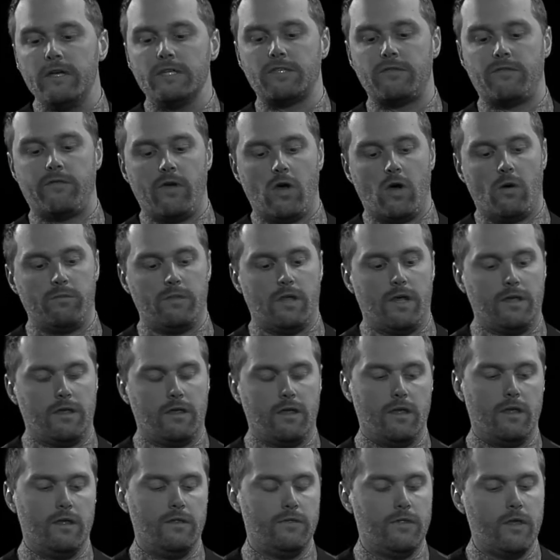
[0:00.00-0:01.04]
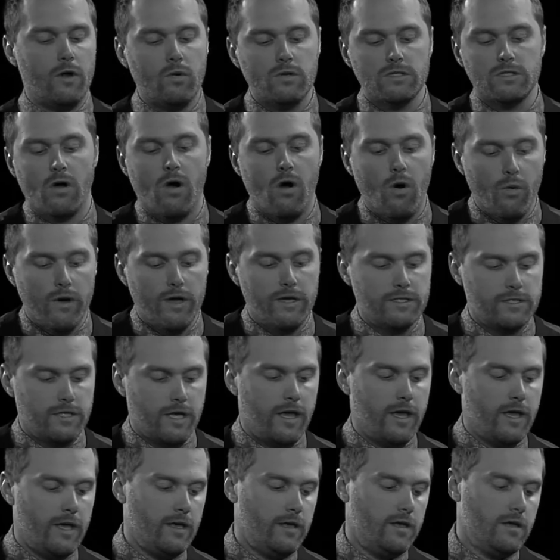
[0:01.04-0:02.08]
this film, like, there was always
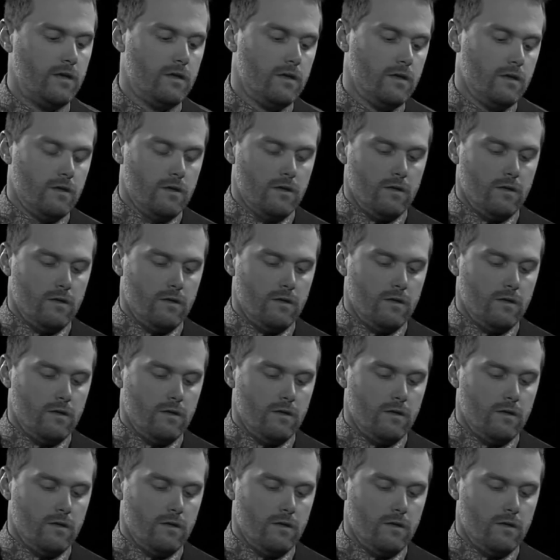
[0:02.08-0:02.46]
in